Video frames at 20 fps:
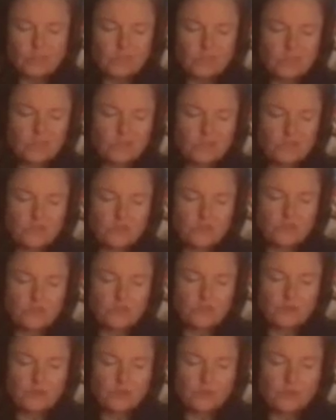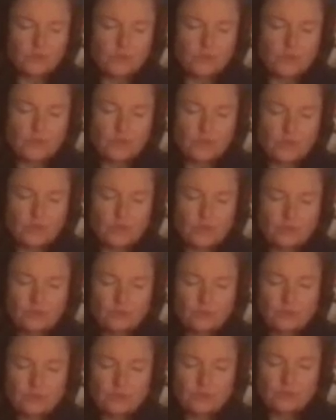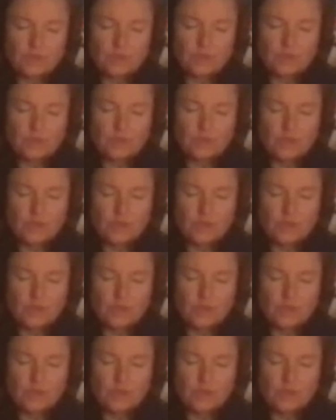a def- different spaceships.